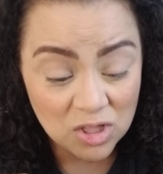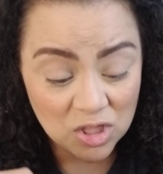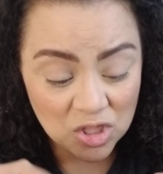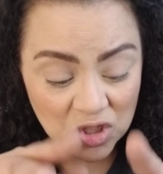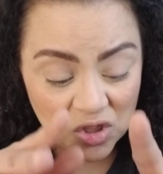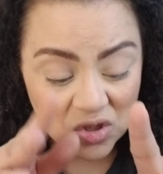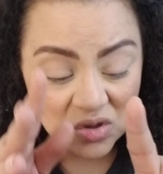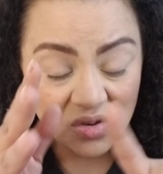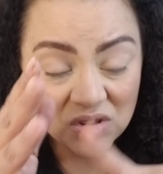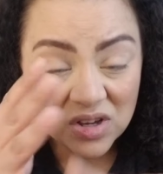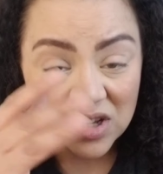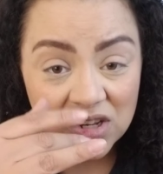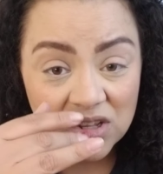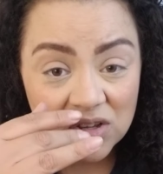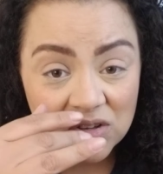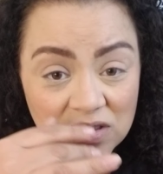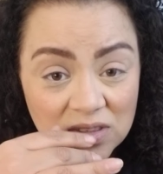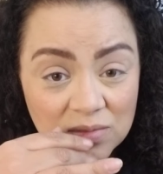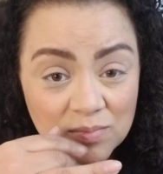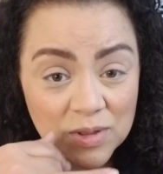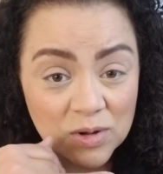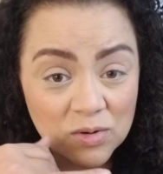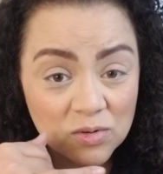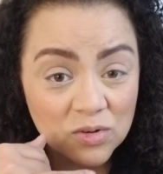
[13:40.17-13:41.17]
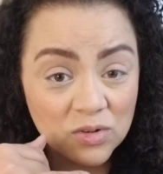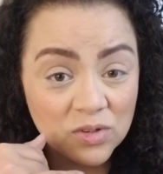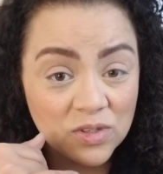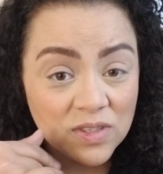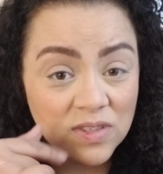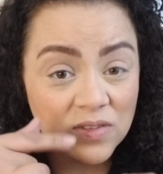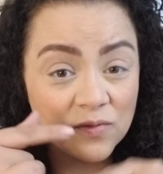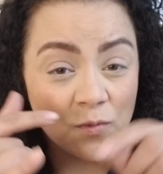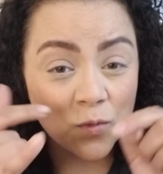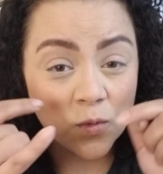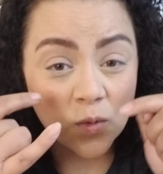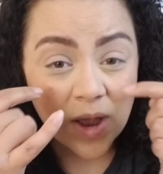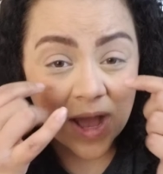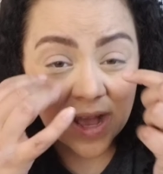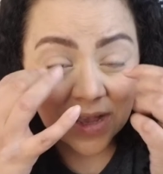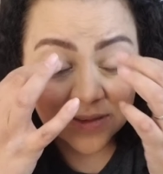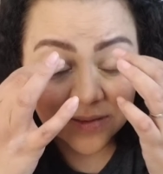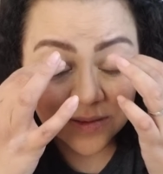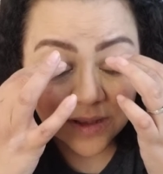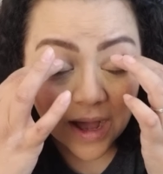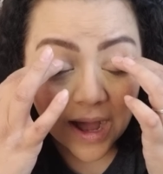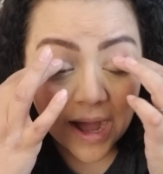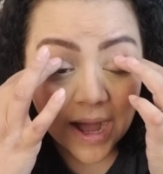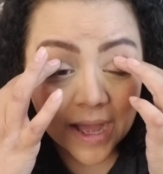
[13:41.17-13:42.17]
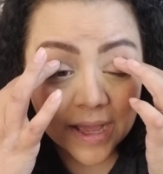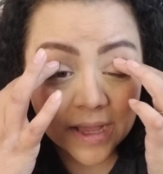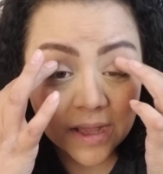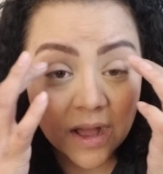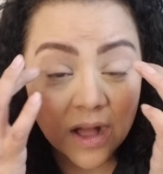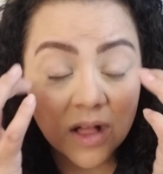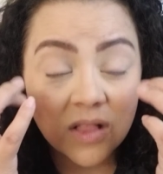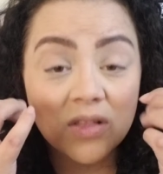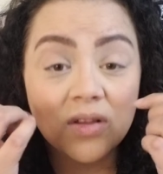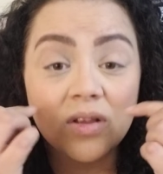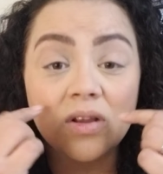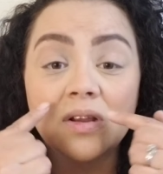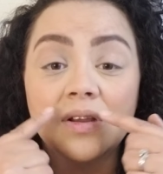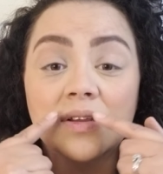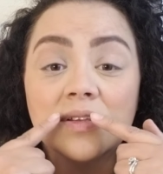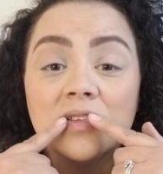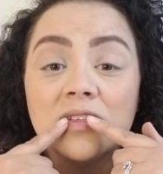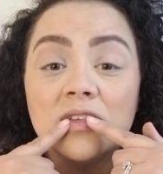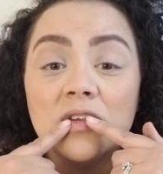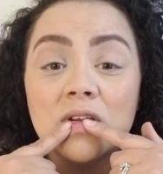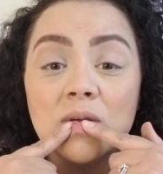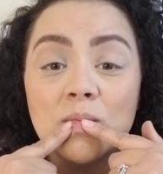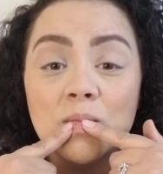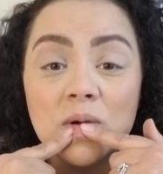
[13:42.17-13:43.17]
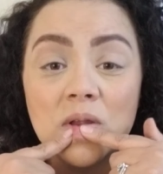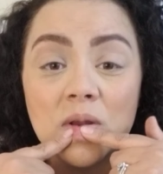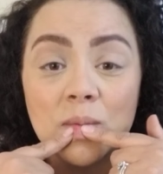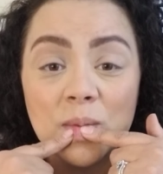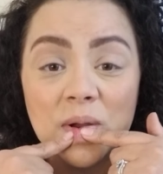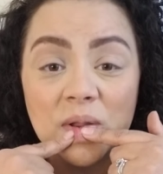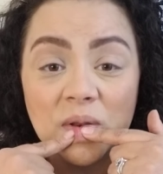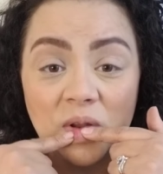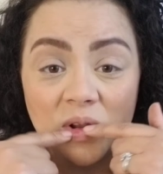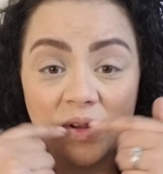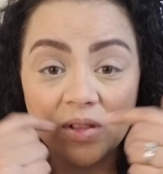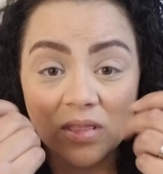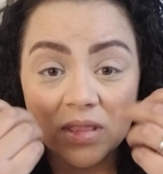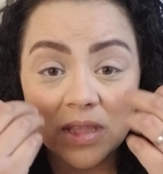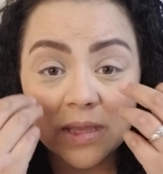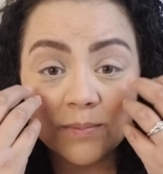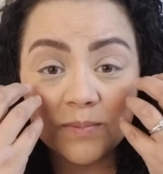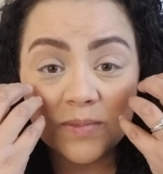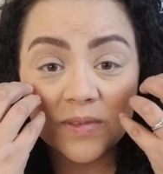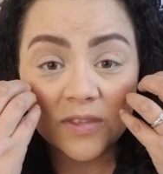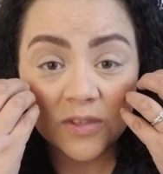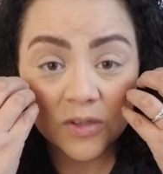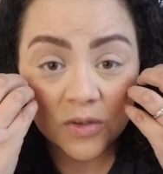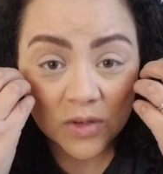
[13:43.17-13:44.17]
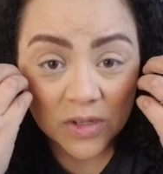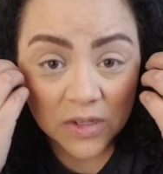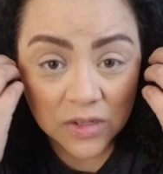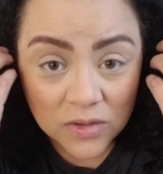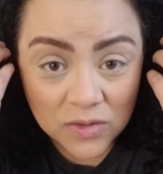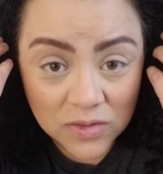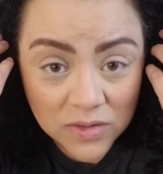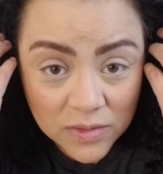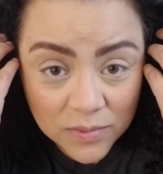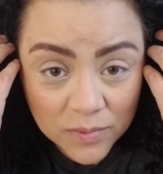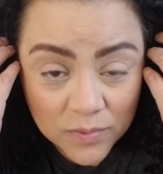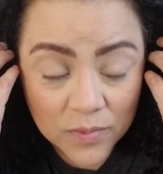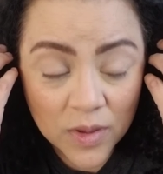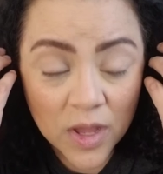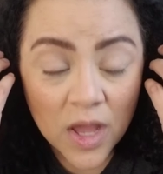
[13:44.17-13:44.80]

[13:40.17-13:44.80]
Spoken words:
You can use minerals as eye colors, you can put them on your lips, you can use them